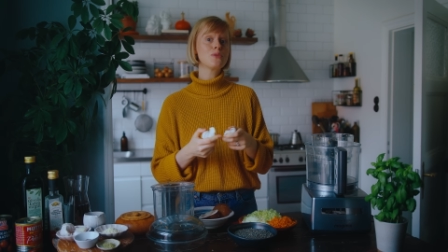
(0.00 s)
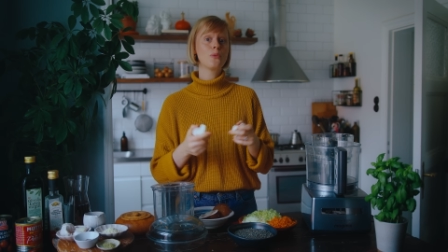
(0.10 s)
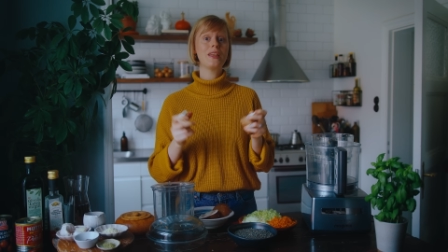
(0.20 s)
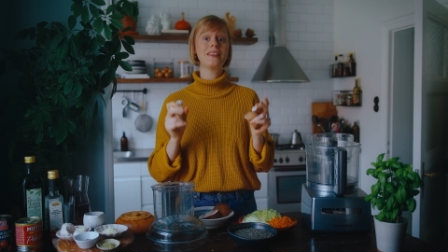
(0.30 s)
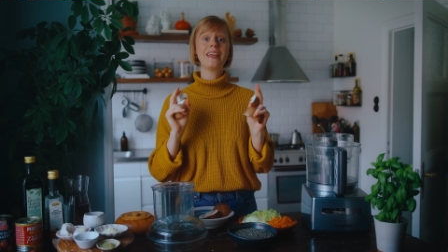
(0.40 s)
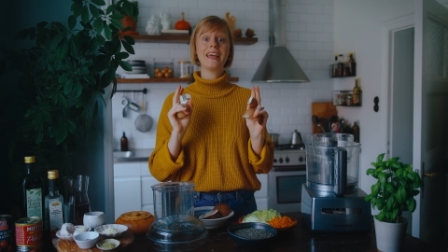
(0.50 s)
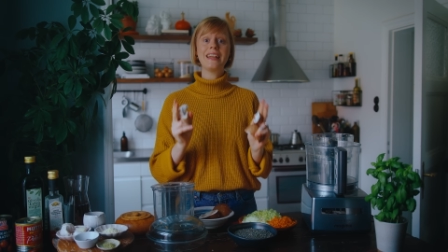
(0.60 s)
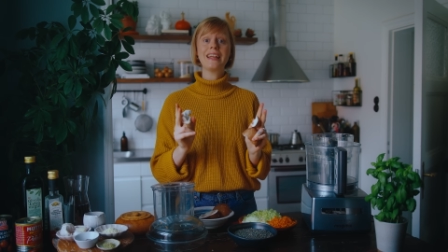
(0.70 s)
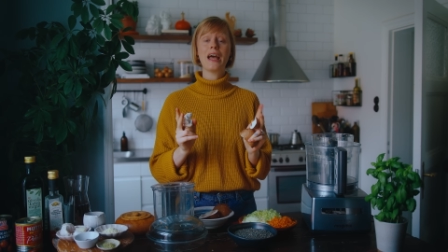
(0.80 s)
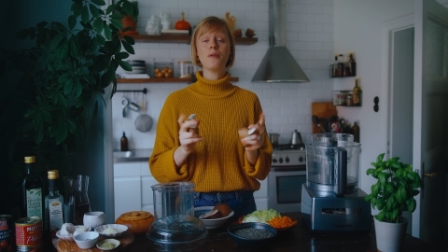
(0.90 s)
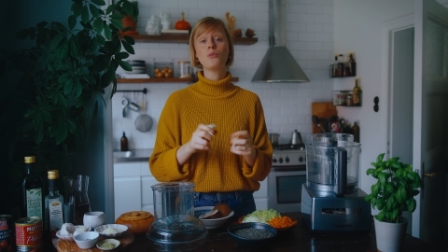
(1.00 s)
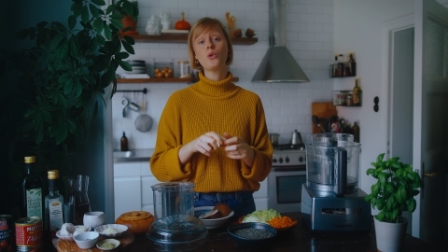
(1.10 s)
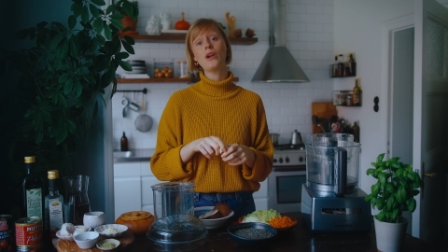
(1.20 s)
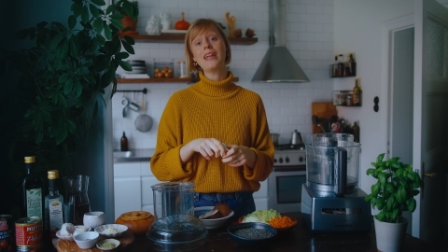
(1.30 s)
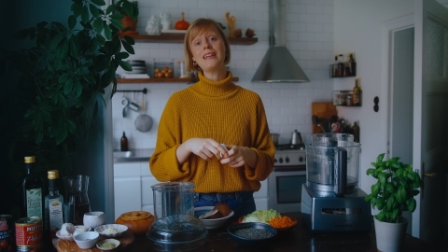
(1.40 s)
with getting a
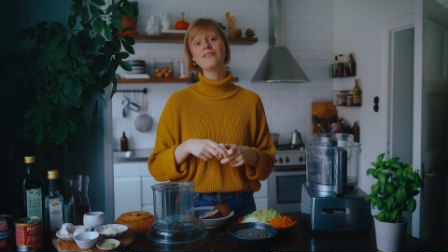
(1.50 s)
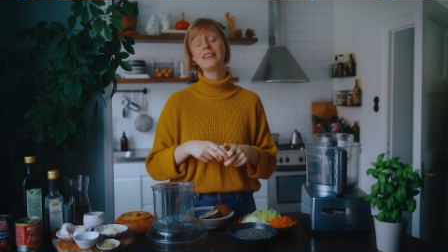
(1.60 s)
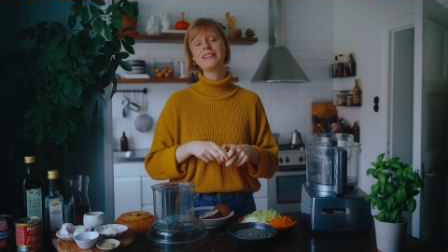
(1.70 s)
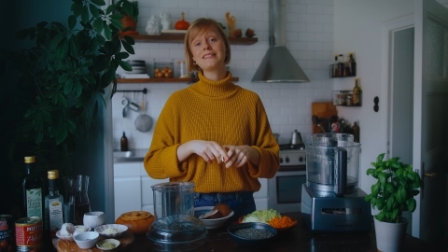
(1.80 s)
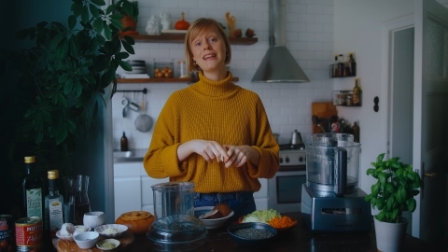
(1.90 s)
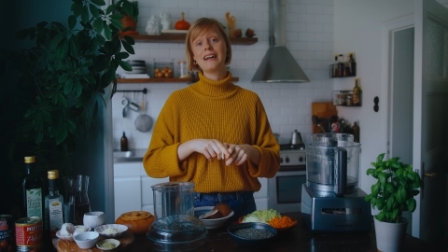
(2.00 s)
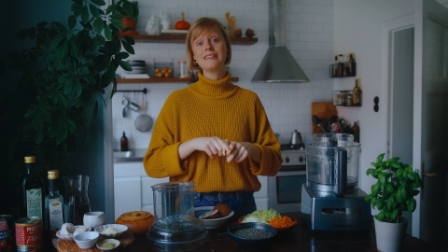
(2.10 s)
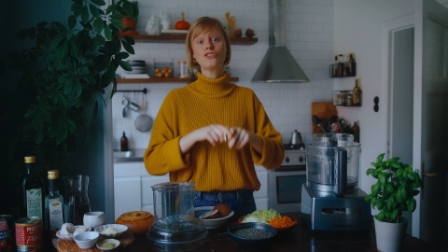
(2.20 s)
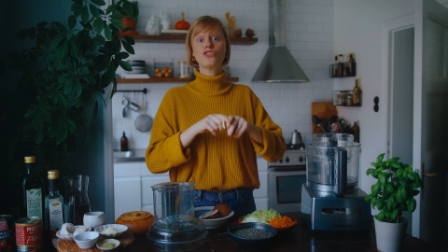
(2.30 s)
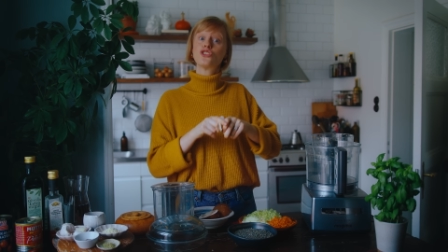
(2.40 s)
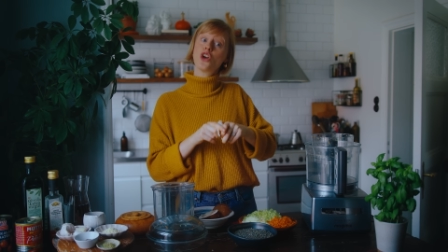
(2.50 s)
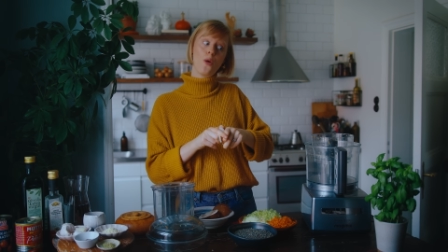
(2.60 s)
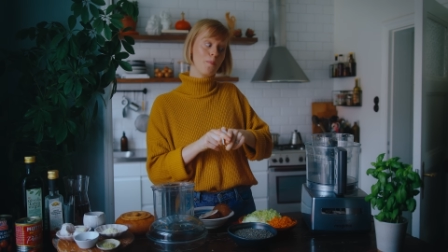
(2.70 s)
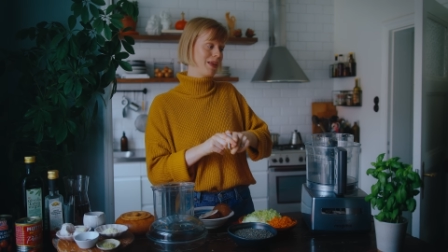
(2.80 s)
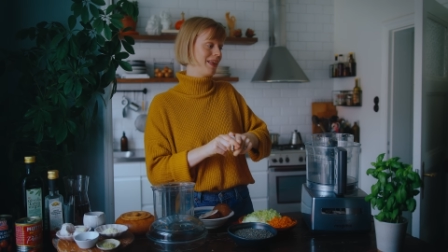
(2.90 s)
more evenly sized
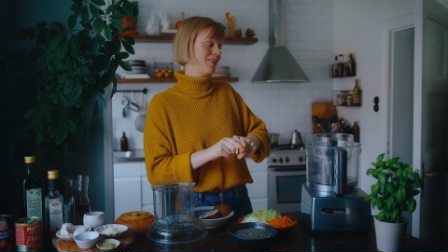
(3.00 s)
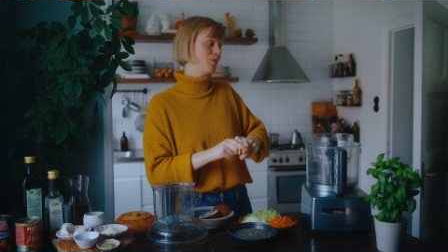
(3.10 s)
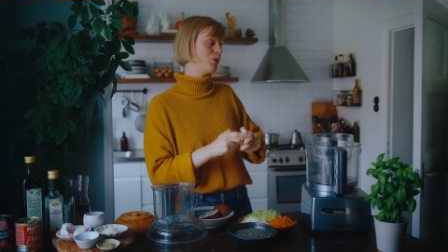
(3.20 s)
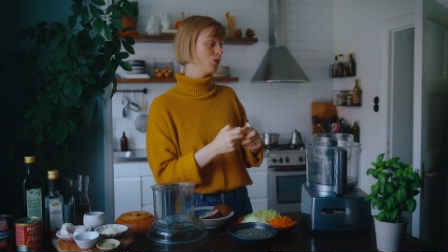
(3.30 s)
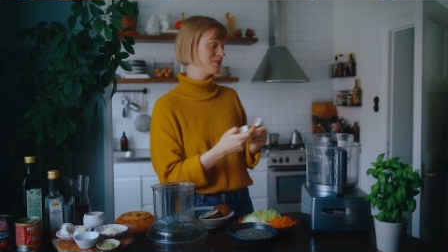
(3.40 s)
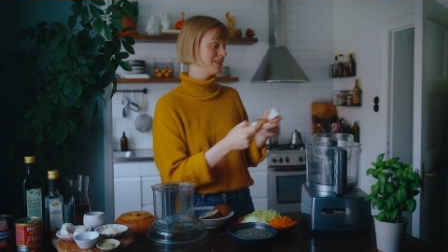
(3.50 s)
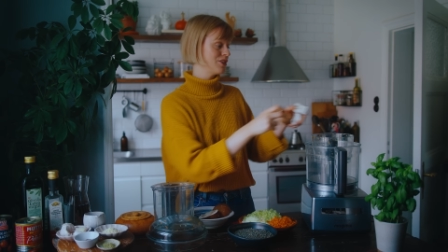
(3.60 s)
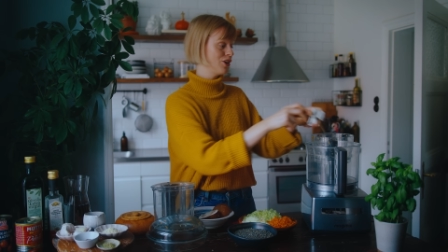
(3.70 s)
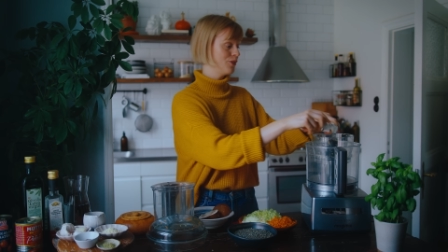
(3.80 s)
chop in the processor.